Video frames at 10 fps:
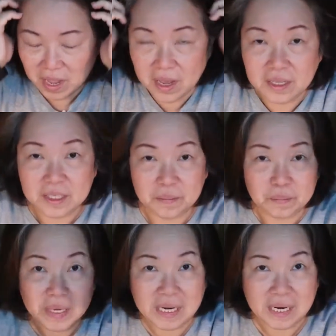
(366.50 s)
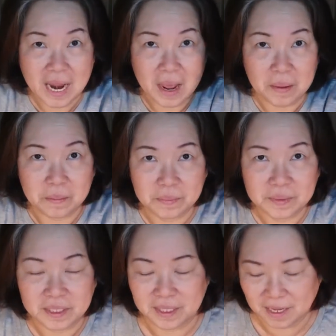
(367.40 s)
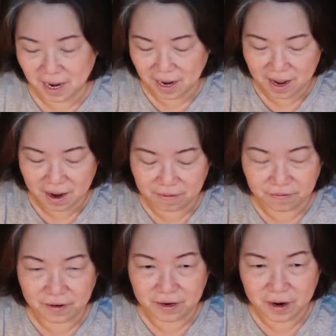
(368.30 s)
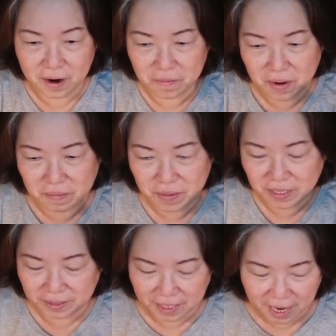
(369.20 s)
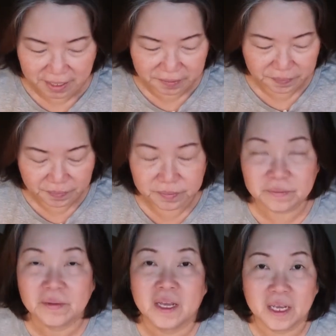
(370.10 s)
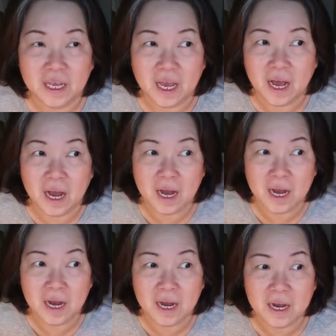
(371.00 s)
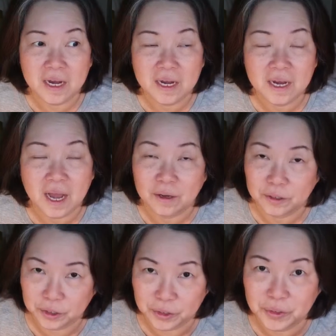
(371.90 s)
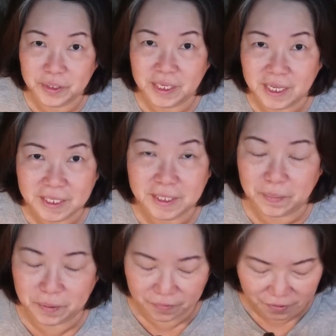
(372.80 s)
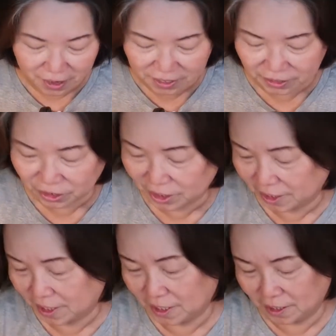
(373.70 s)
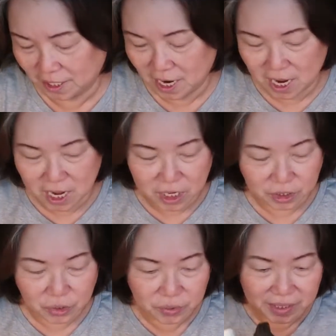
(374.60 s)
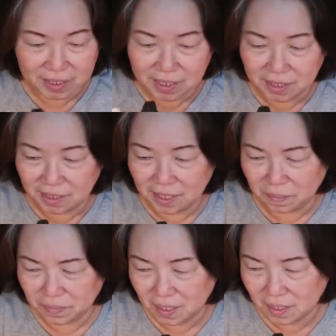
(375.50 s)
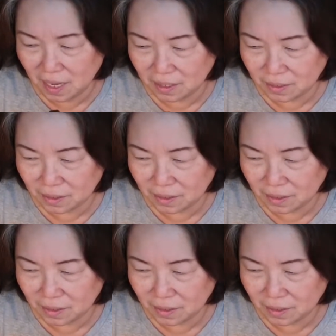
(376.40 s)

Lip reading: It's a big lamp that I have on my bedside. I'll show you the next time if you are interested. So this is something that